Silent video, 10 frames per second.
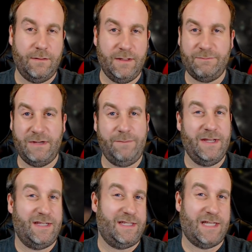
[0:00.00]
This might
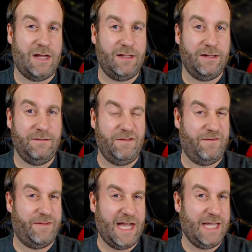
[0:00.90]
be a solid,
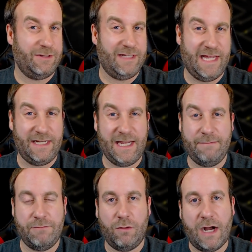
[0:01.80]
viable
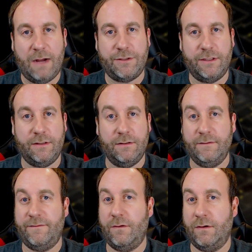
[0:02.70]
endgame bow option
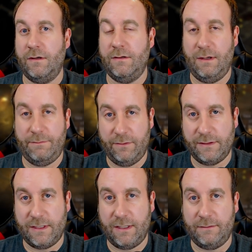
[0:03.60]
for a
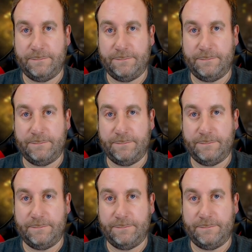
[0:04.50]
boazon.